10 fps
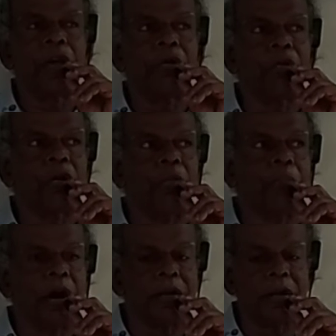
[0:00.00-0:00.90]
Fear will go.
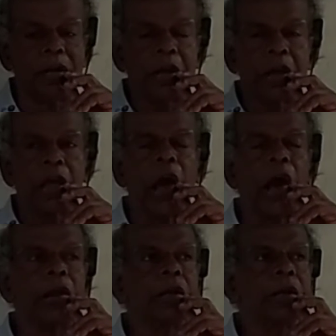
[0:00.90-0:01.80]
But
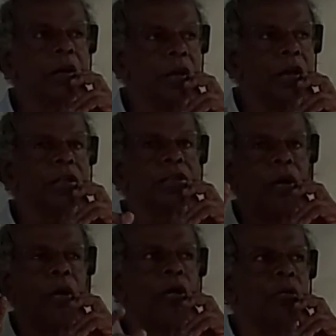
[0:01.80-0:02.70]
God is
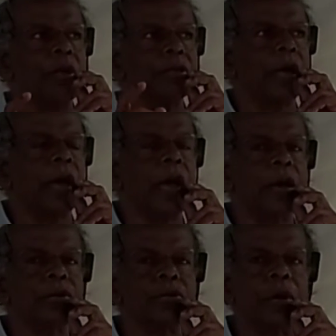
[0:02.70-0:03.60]
always
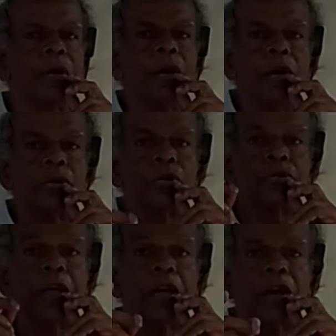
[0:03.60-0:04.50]
there to
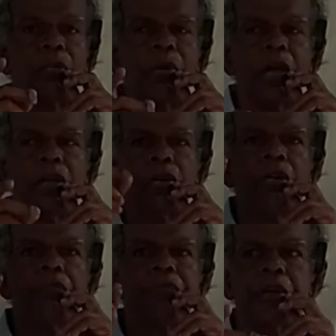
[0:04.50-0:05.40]
take away
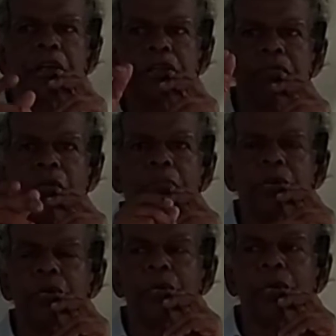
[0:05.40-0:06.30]
your fears from
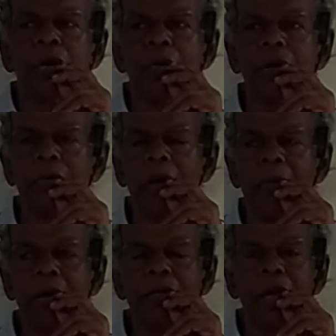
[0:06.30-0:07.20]
you.
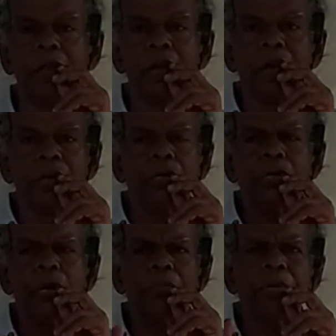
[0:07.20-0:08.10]
Remember that. Do
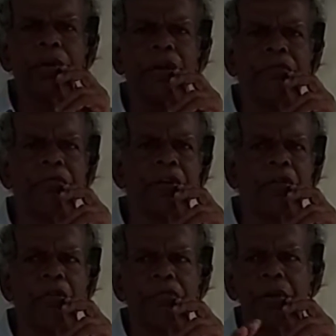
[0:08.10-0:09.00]
not be afraid
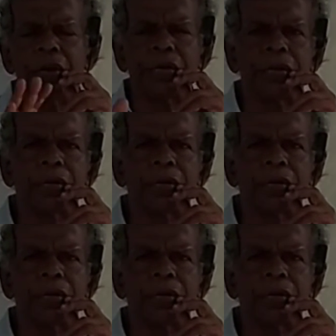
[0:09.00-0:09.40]
of fear.